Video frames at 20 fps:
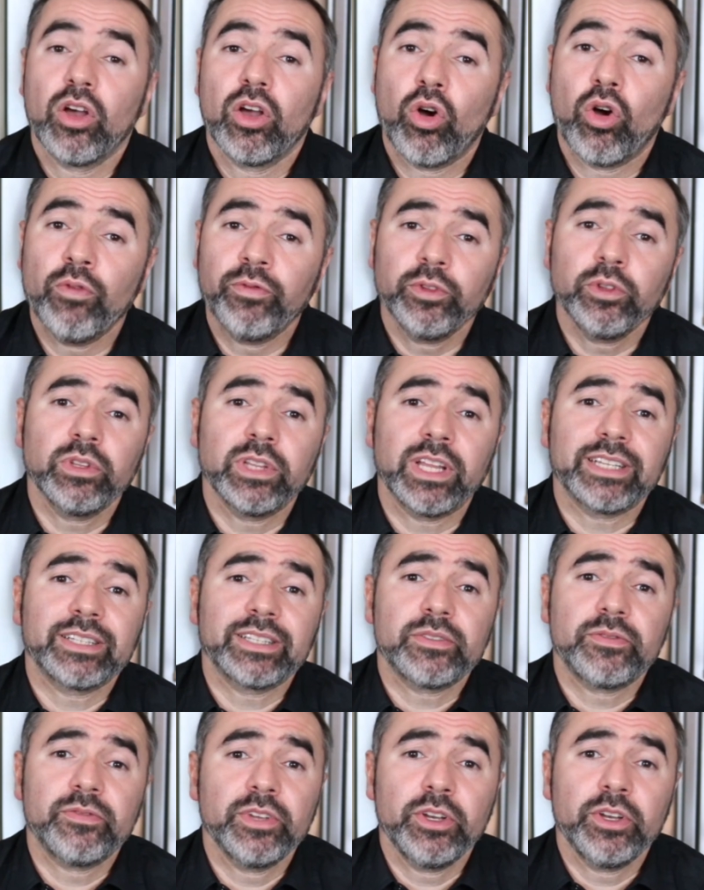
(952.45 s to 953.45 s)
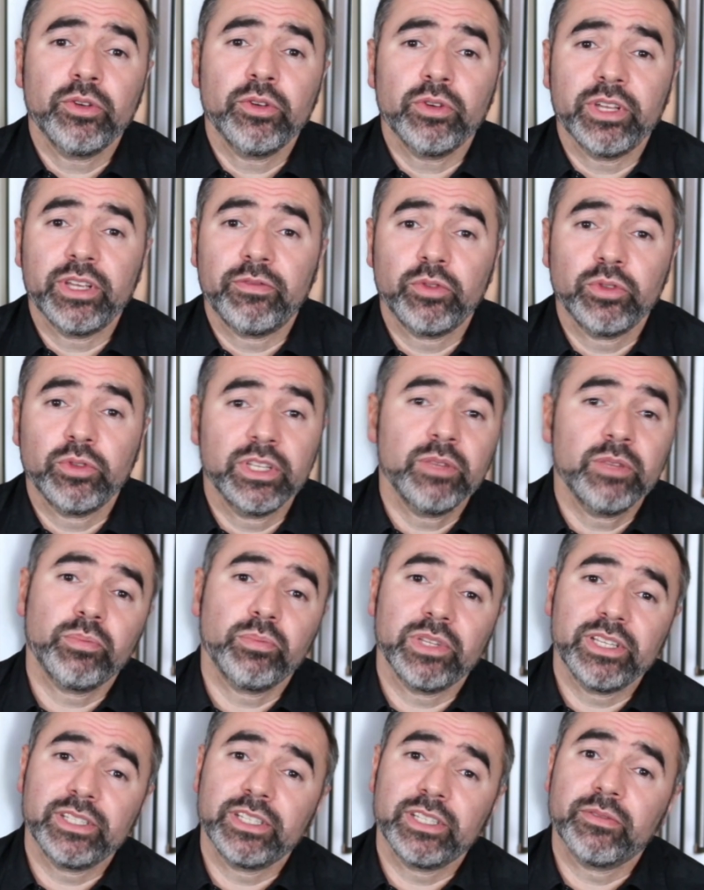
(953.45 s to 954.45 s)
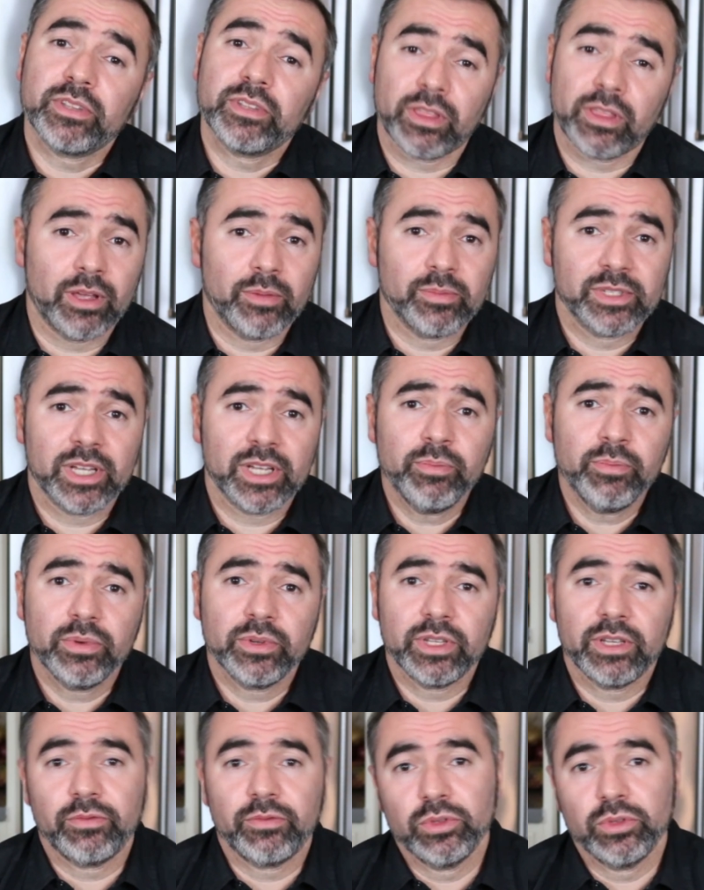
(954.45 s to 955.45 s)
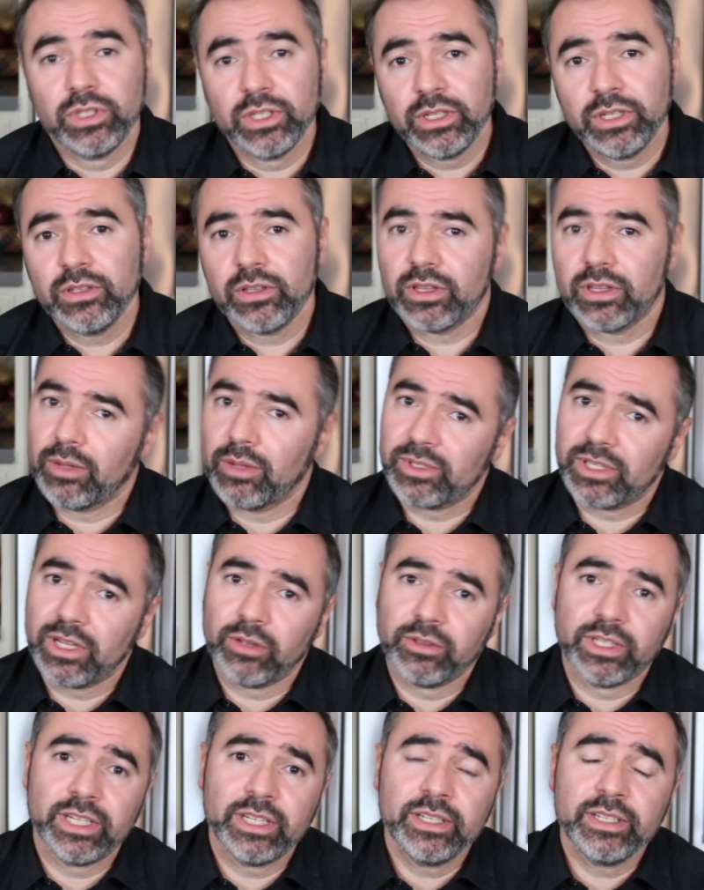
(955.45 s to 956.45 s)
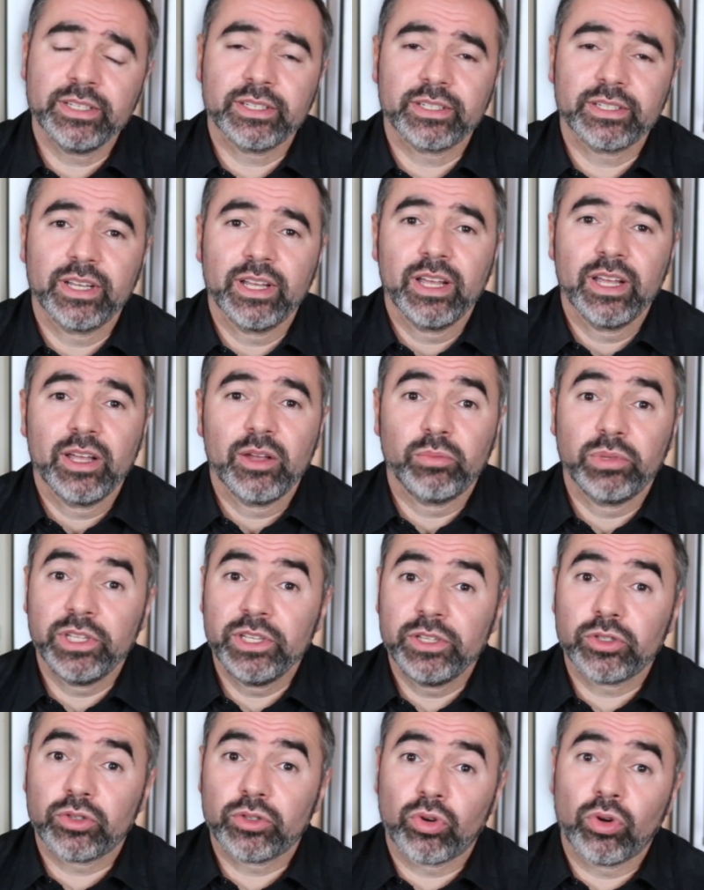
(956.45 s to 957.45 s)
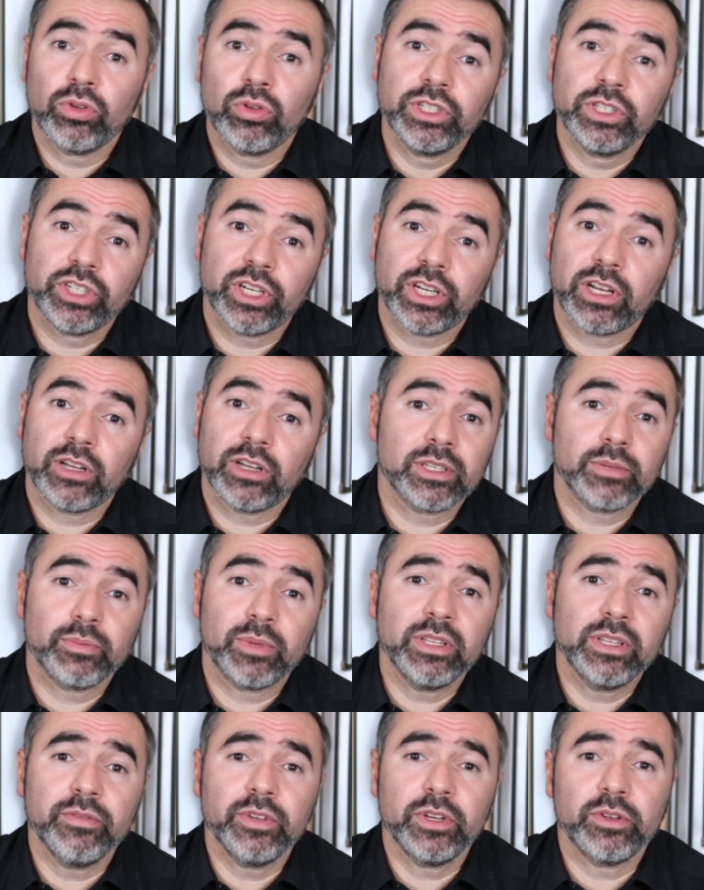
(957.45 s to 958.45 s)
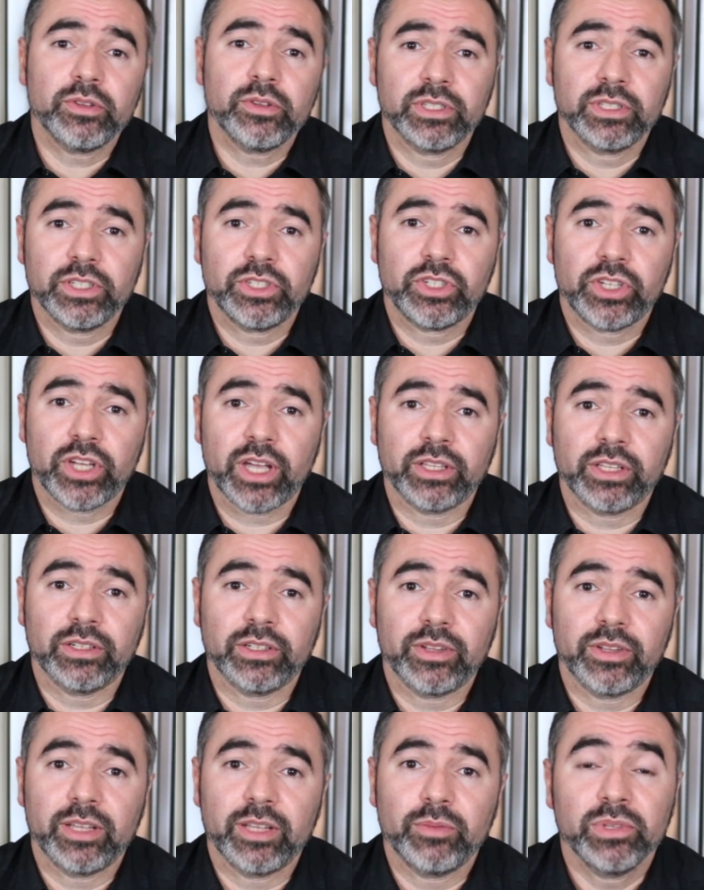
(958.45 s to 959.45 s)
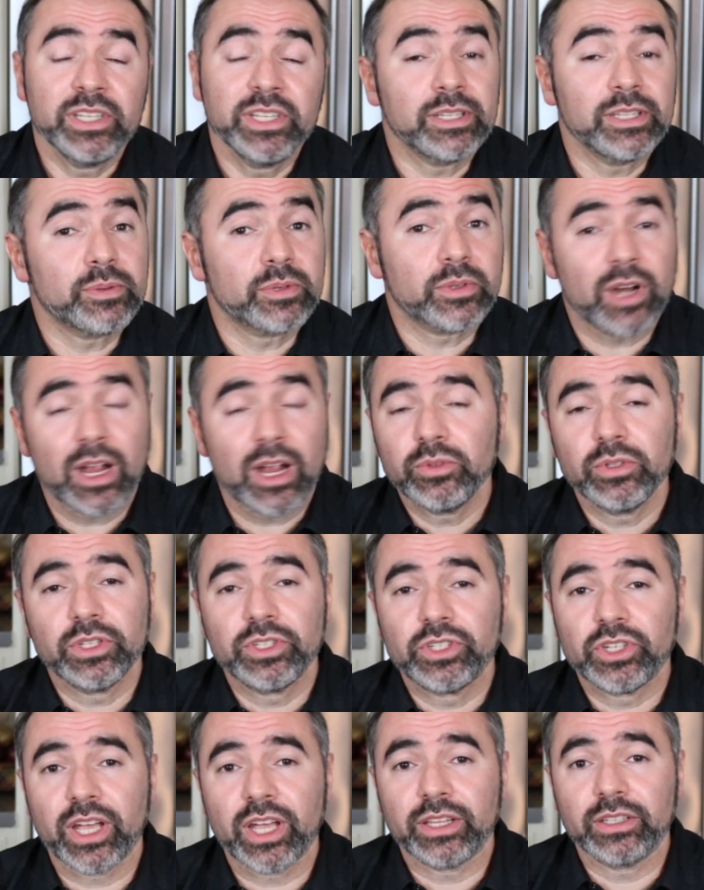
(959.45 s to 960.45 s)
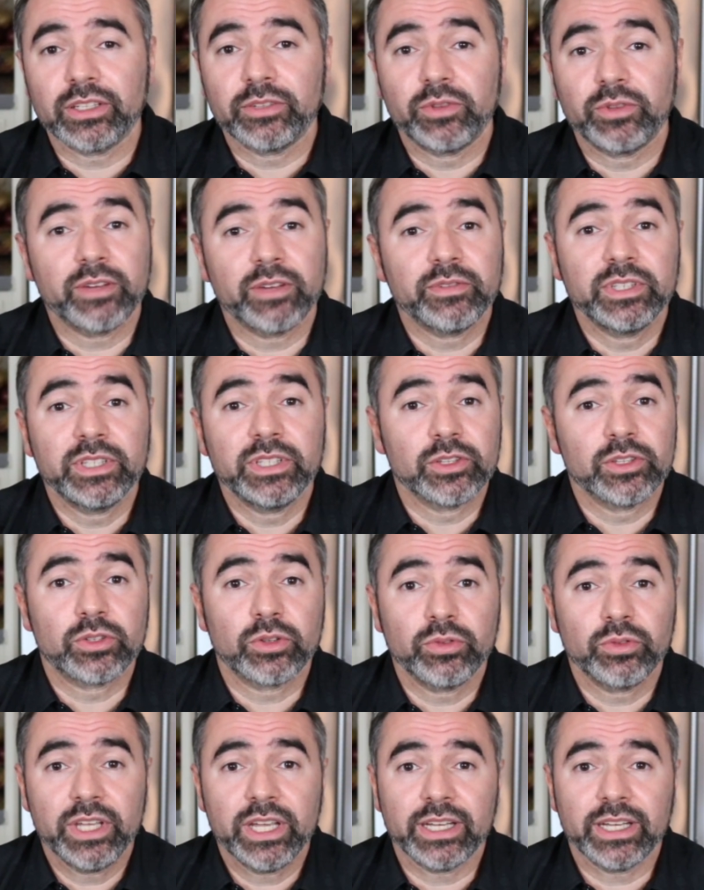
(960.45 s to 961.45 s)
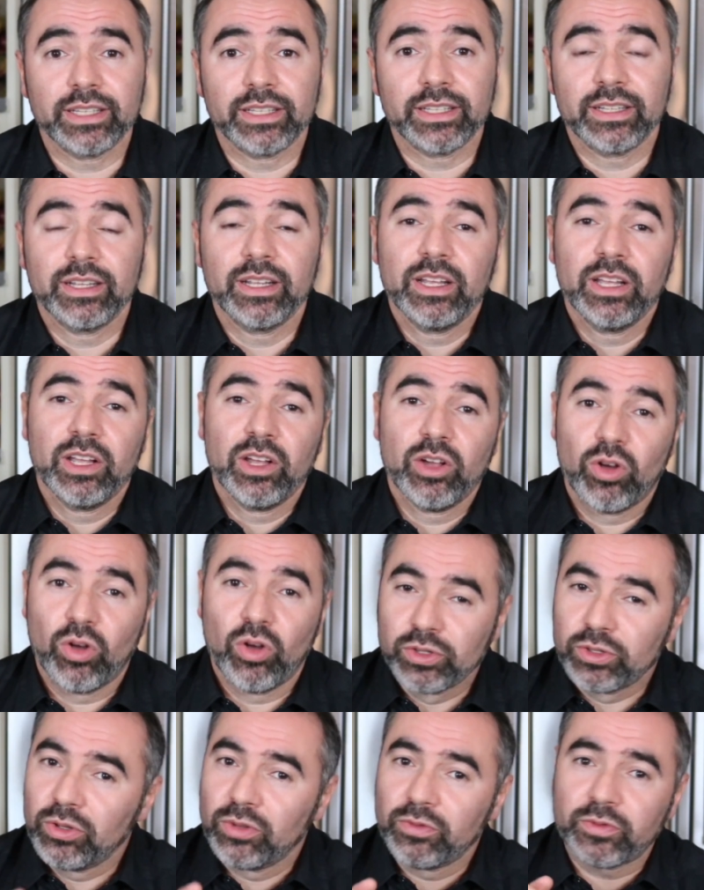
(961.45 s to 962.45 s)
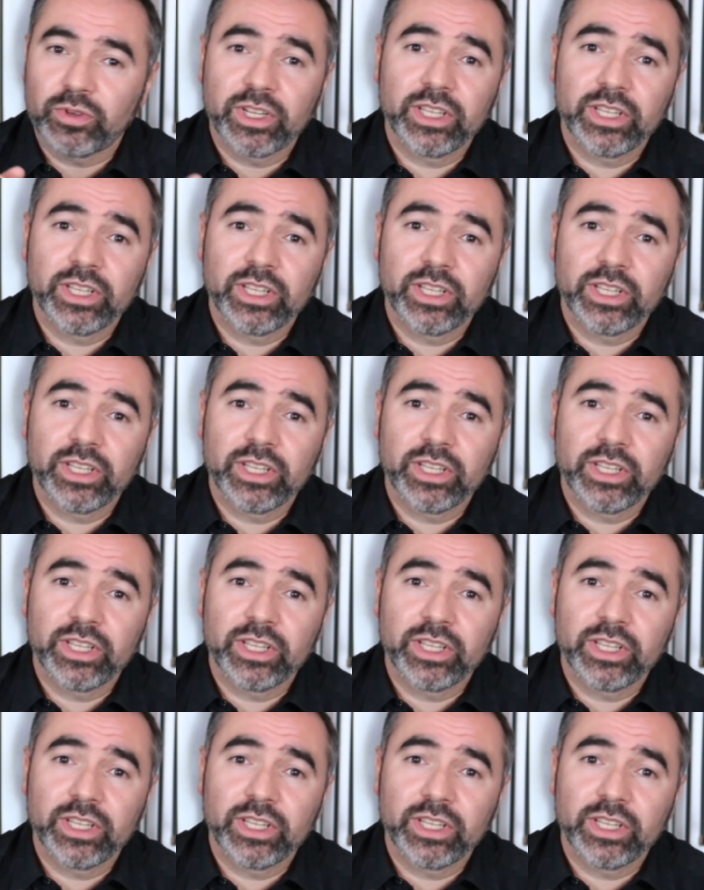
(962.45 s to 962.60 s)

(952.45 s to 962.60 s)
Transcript: Hopefully you liked this video. If you did, please give it a thumbs up. If you didn't, thumbs down it is. Please scroll and check out some other videos on this channel. And please subscribe to the channel if you haven't done so yet. Also, don't forget